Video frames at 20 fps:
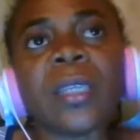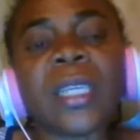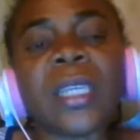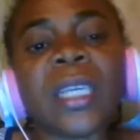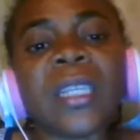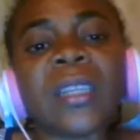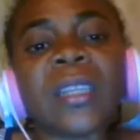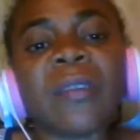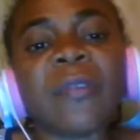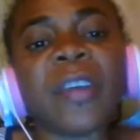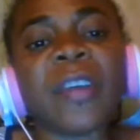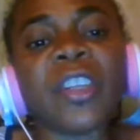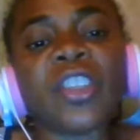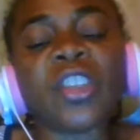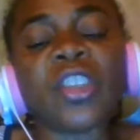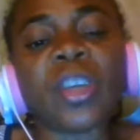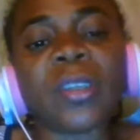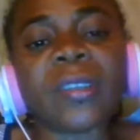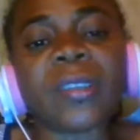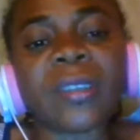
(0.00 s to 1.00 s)

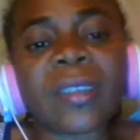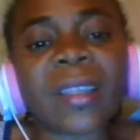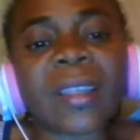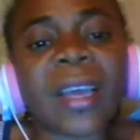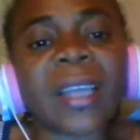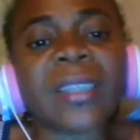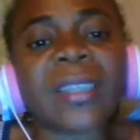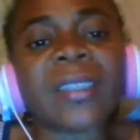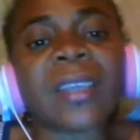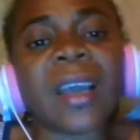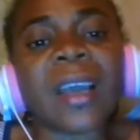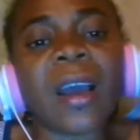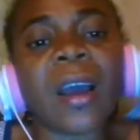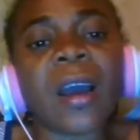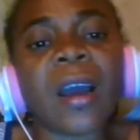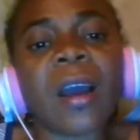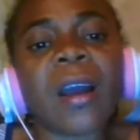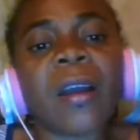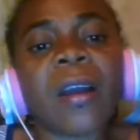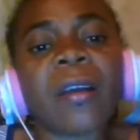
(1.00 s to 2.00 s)
interventions that
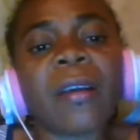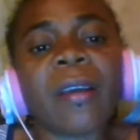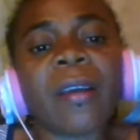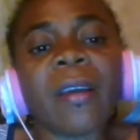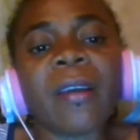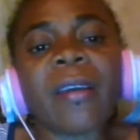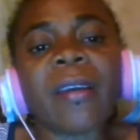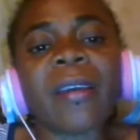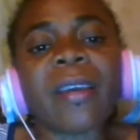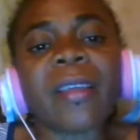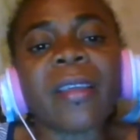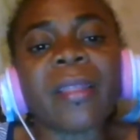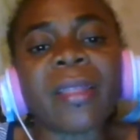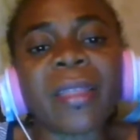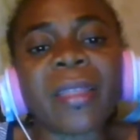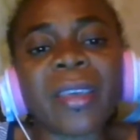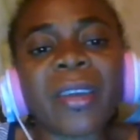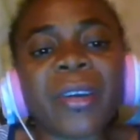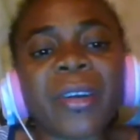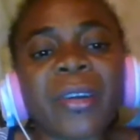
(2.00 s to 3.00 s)
are
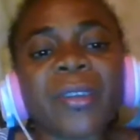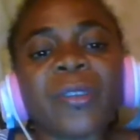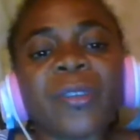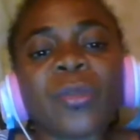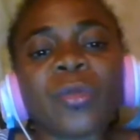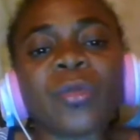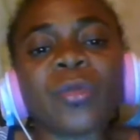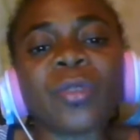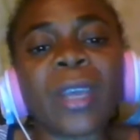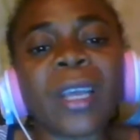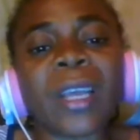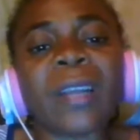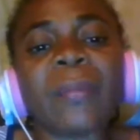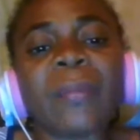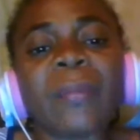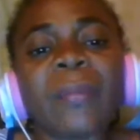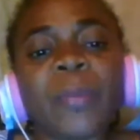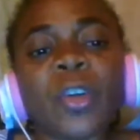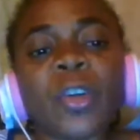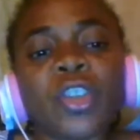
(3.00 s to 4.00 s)
there so to help
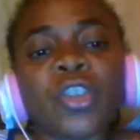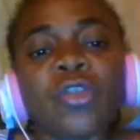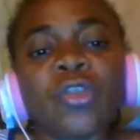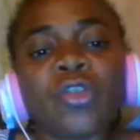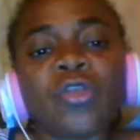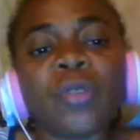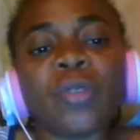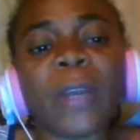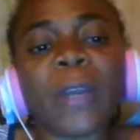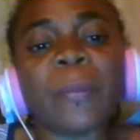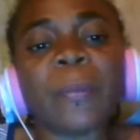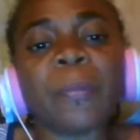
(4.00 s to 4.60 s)
your children.